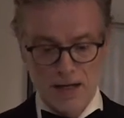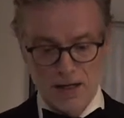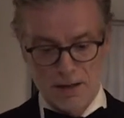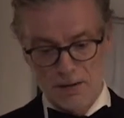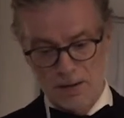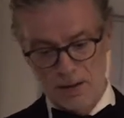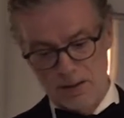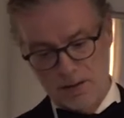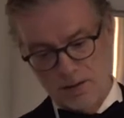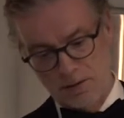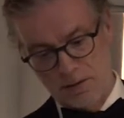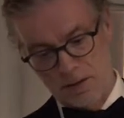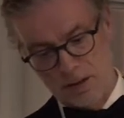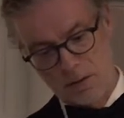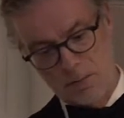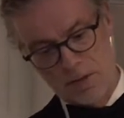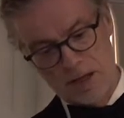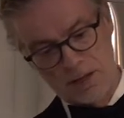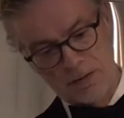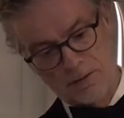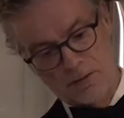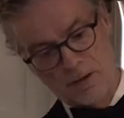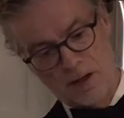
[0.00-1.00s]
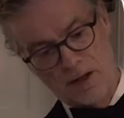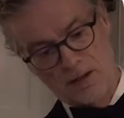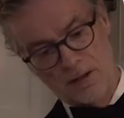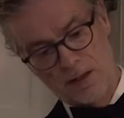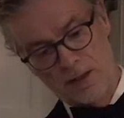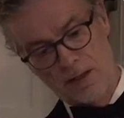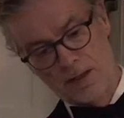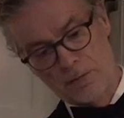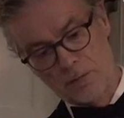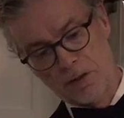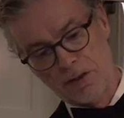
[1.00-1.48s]
The amount of glass in
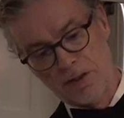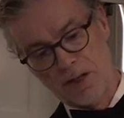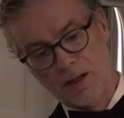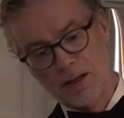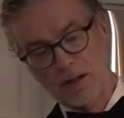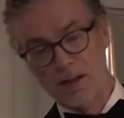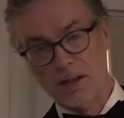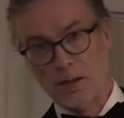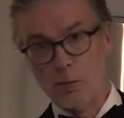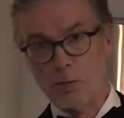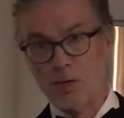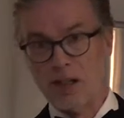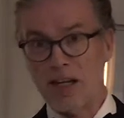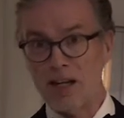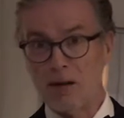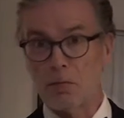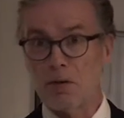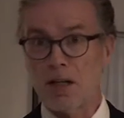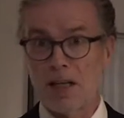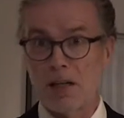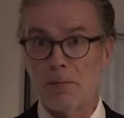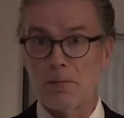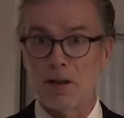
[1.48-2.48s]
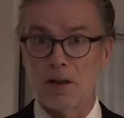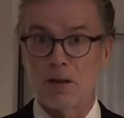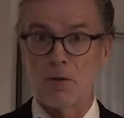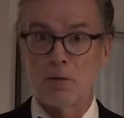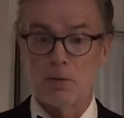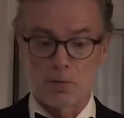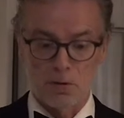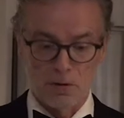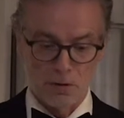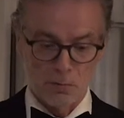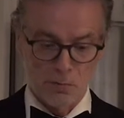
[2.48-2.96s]
this particularly will help keep it
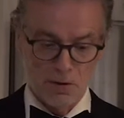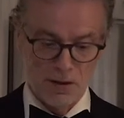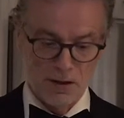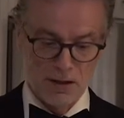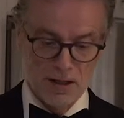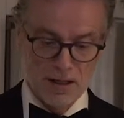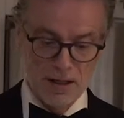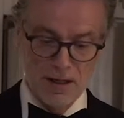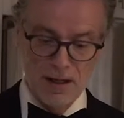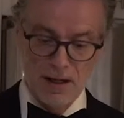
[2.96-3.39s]
cool as well.